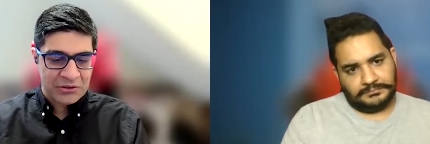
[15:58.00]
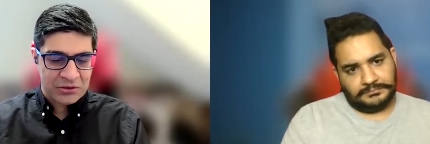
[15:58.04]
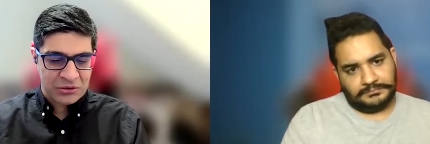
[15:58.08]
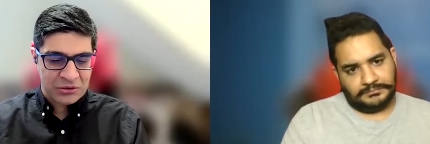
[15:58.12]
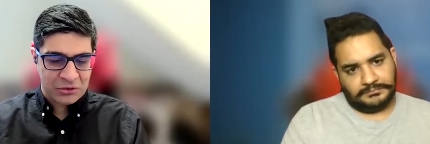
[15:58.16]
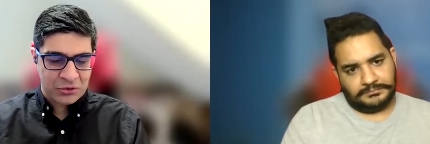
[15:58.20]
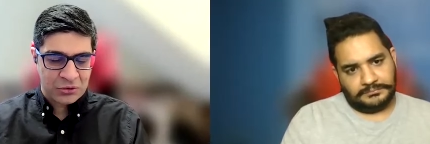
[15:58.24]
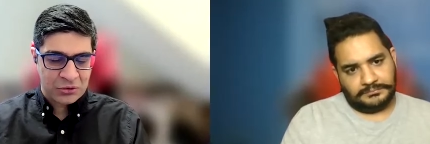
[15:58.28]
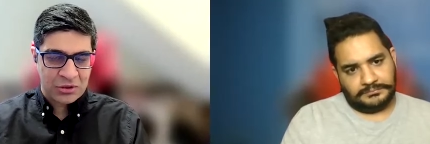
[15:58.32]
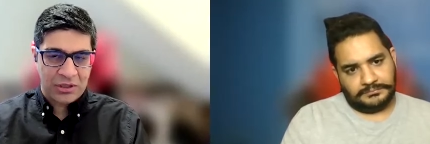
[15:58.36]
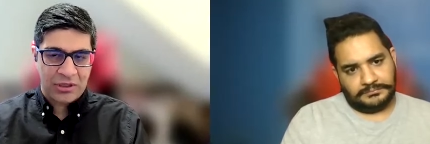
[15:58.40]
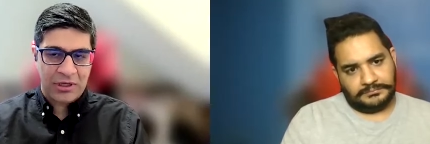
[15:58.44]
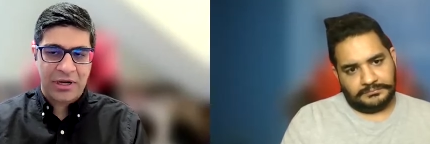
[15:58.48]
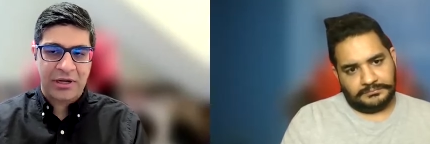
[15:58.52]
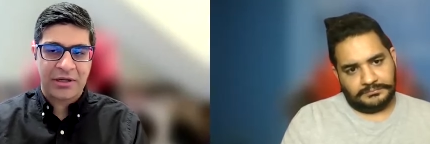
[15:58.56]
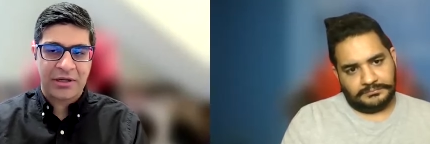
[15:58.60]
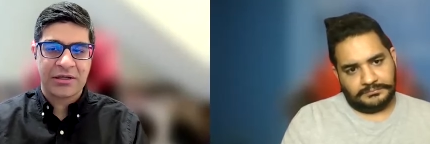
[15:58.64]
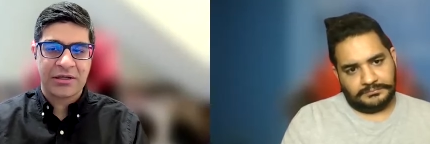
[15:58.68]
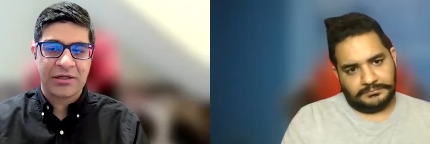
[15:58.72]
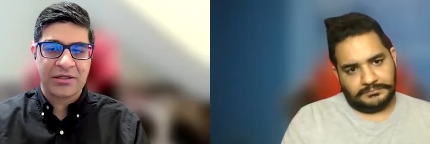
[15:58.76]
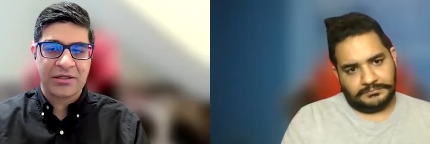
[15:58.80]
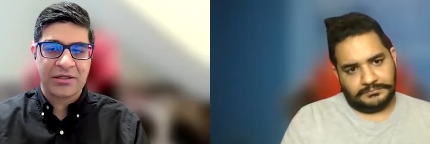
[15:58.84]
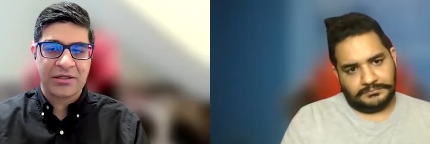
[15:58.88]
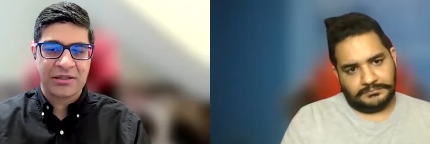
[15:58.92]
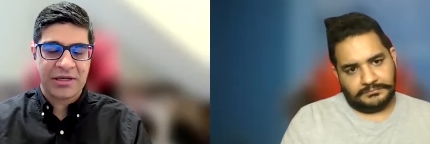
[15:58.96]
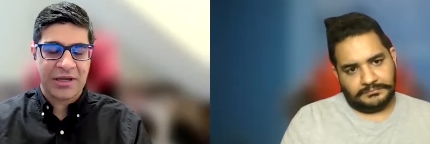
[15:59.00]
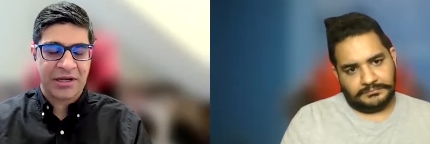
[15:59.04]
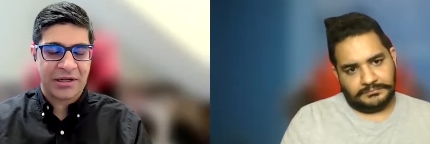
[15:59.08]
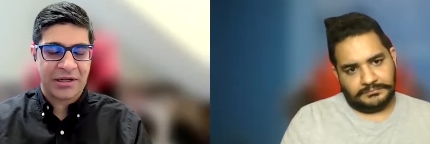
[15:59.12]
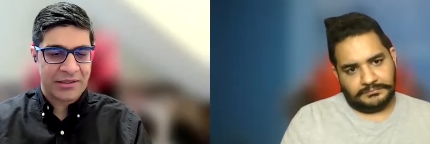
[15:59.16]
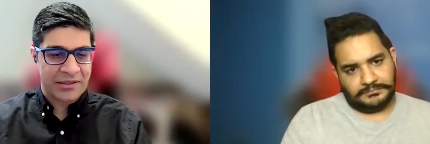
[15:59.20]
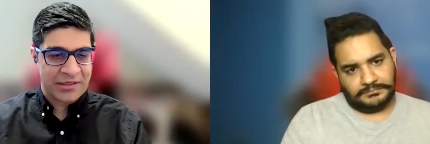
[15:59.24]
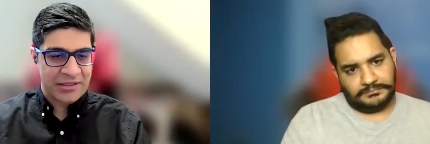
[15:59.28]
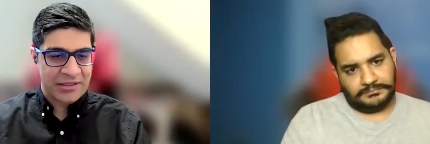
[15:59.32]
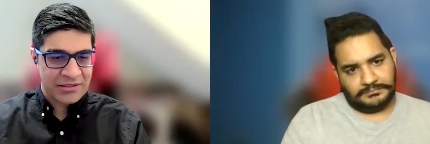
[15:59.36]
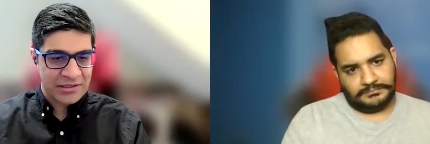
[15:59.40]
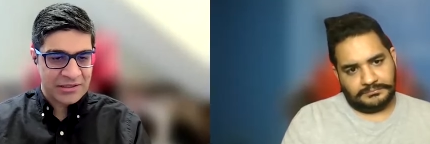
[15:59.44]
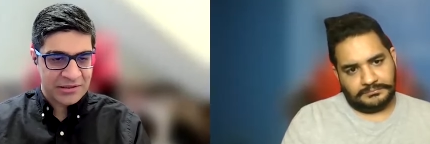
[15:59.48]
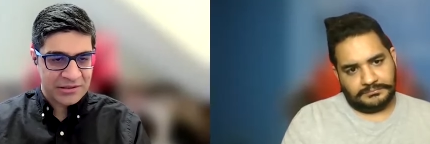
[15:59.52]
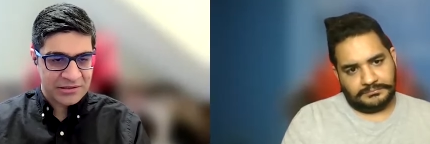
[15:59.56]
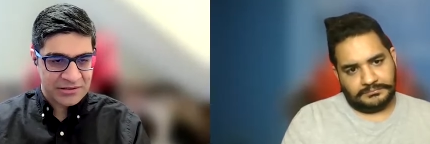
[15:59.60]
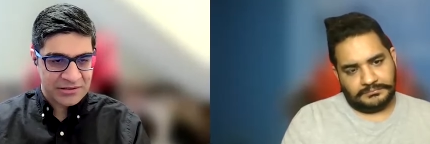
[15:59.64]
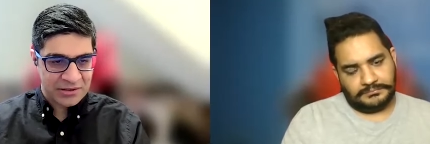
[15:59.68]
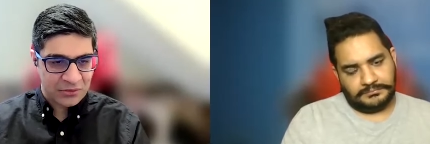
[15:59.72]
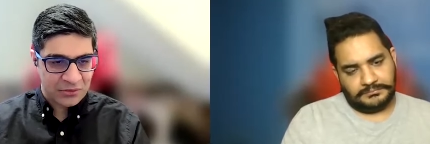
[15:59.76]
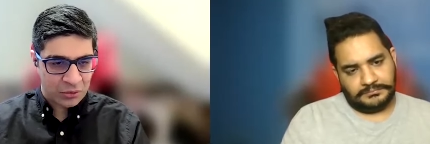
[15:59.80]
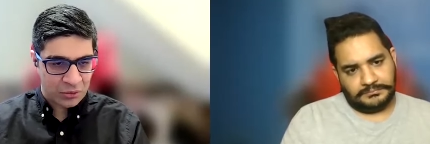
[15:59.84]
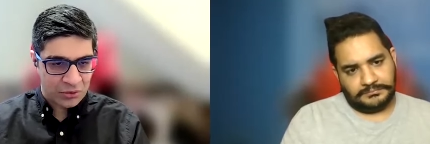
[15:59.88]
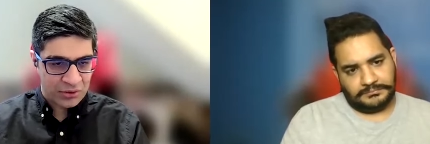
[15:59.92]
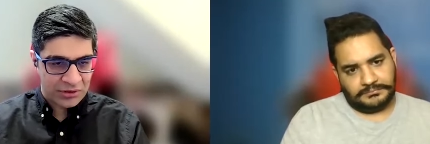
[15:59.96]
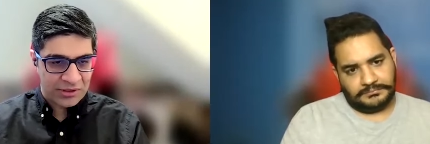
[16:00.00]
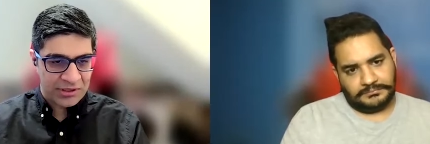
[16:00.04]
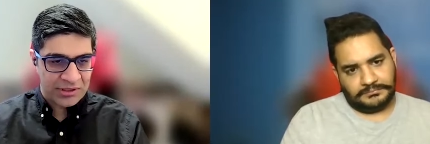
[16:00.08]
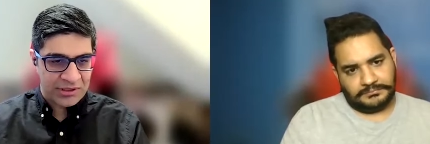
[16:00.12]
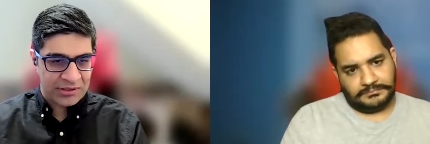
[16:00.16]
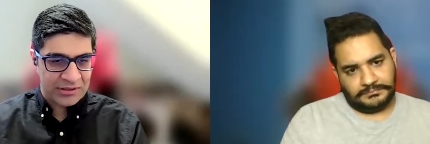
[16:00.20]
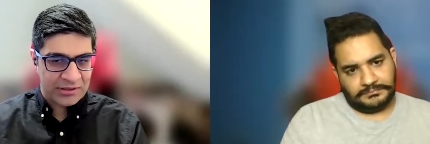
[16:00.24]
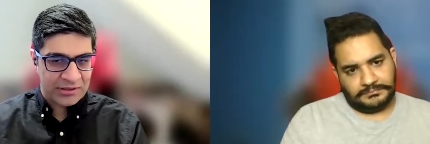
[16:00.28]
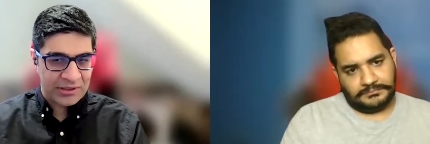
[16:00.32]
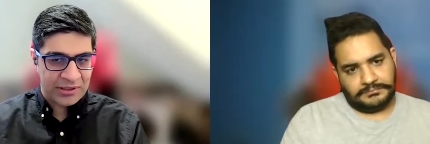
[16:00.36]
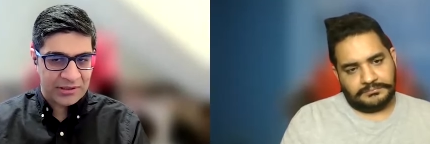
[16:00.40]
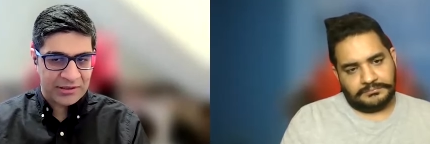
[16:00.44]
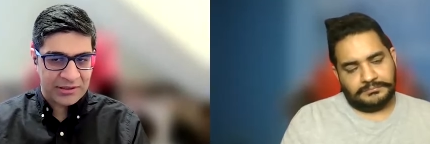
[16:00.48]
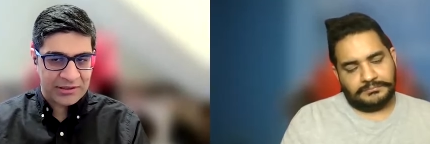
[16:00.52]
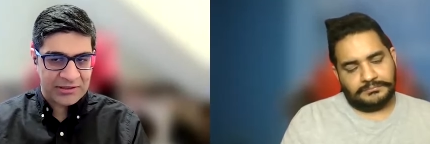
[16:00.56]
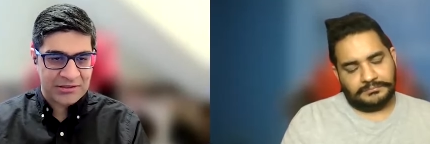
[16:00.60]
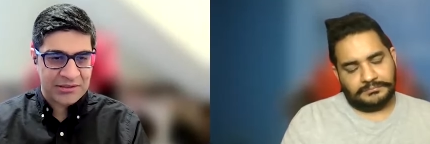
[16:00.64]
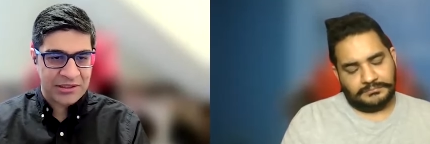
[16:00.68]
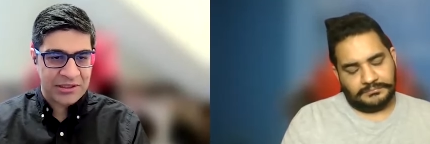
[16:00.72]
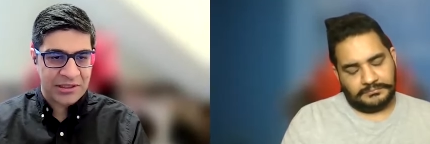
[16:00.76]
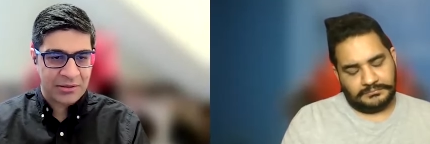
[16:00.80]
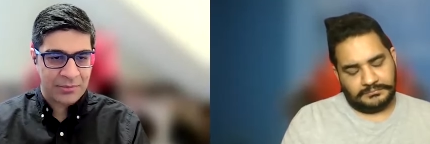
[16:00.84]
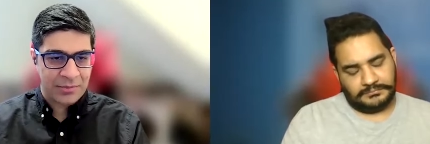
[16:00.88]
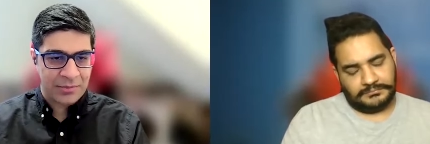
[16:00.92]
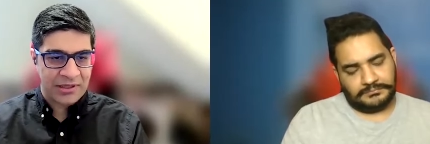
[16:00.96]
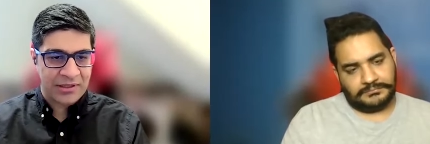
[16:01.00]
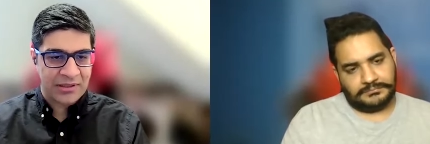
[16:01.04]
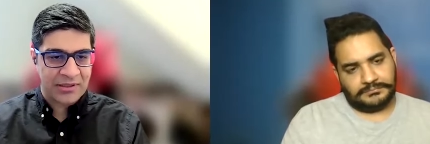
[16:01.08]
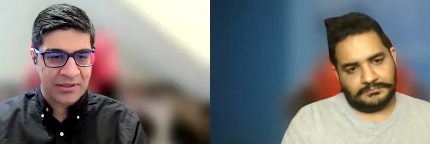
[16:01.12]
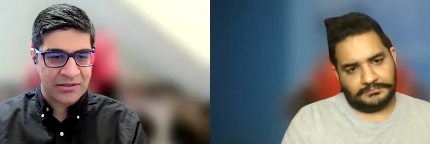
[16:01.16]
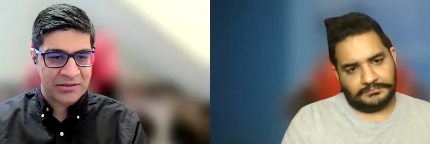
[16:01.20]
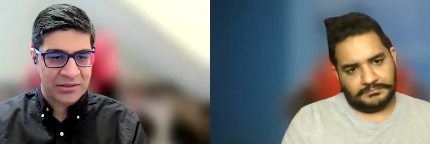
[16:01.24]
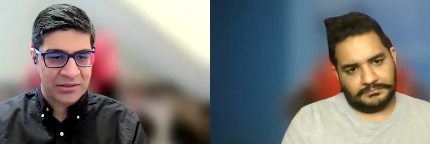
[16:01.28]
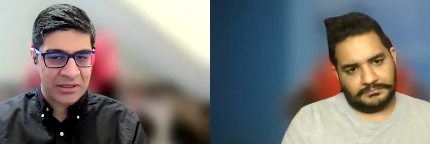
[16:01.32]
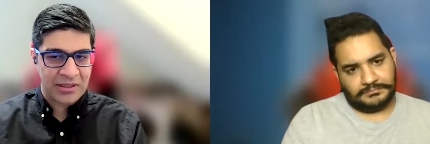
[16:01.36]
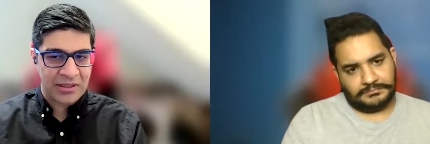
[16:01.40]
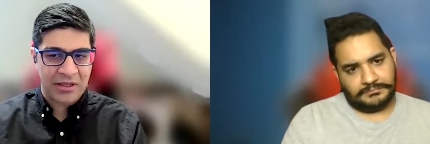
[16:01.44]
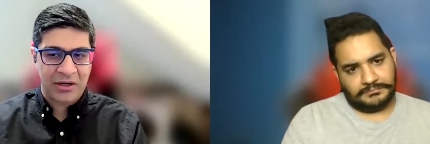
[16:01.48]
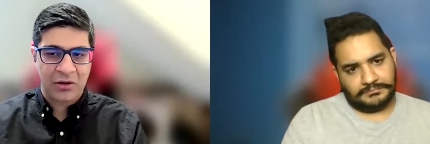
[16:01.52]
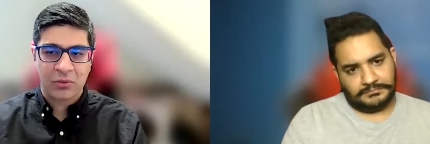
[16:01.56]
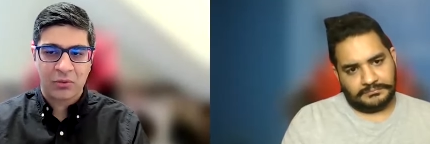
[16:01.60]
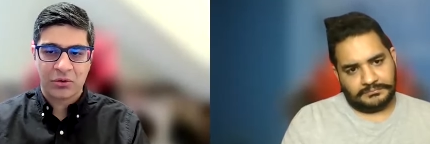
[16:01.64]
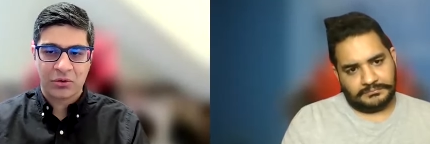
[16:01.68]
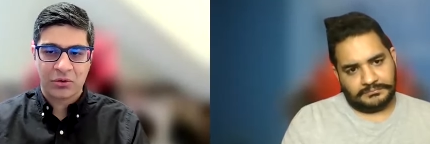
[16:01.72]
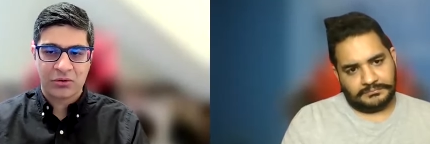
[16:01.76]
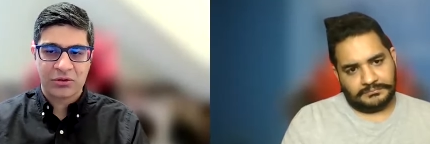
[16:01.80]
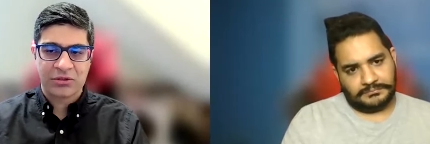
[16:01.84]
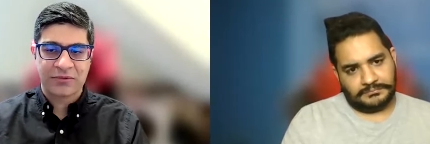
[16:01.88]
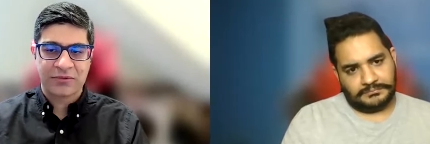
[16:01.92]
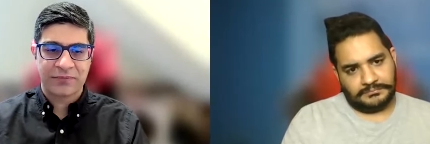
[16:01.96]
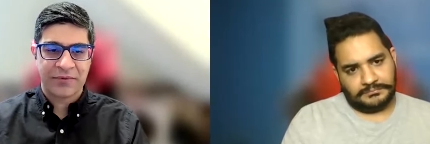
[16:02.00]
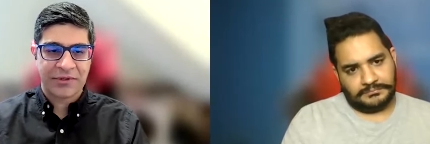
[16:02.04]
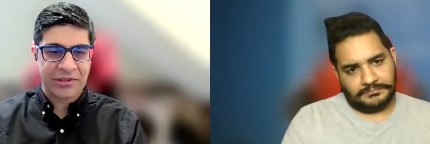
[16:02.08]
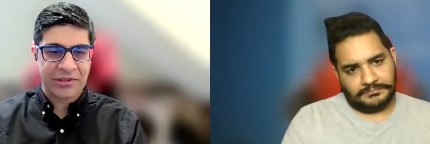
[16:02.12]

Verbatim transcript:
Speaker 1: So at least, at least it is a good thing that the state bank has allowed those